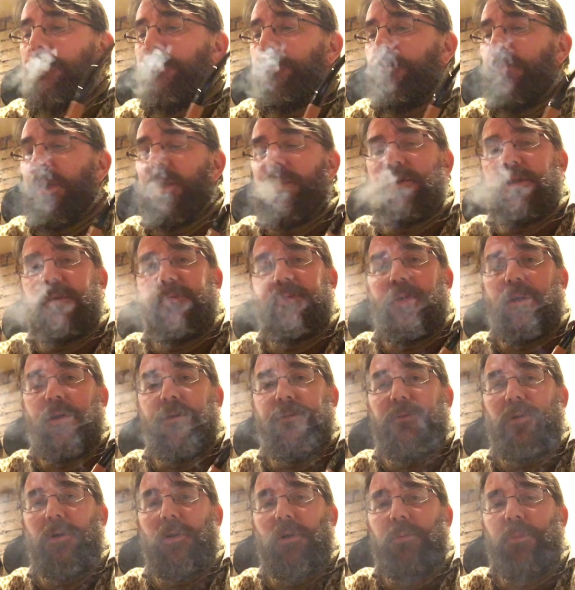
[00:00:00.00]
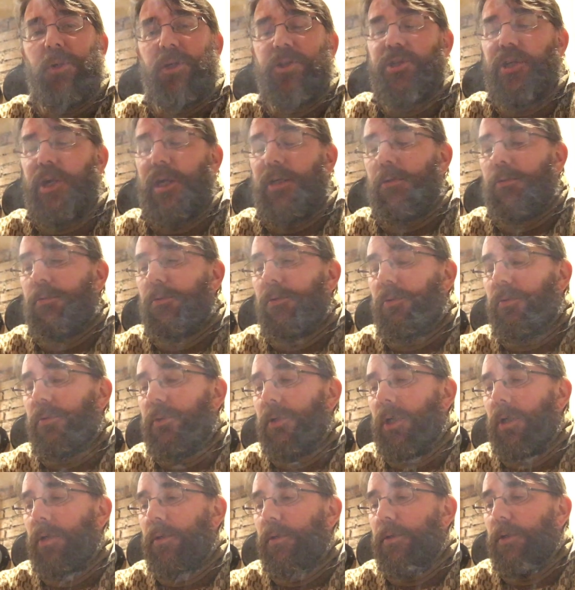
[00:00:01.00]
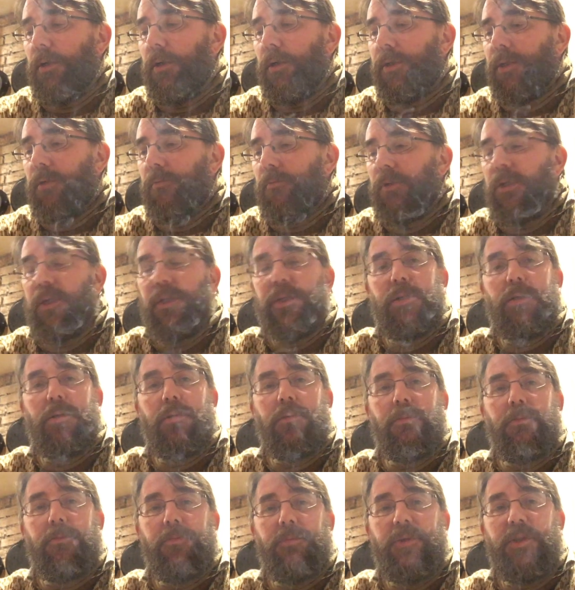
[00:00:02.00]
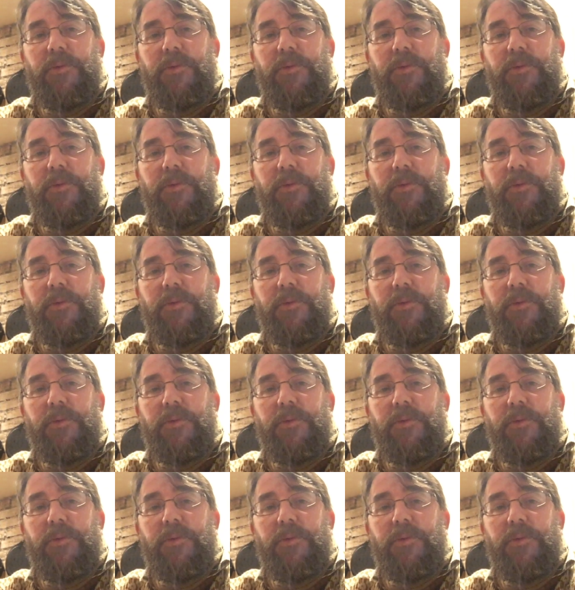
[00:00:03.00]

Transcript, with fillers: most of you who follow my channel will know that I don't really do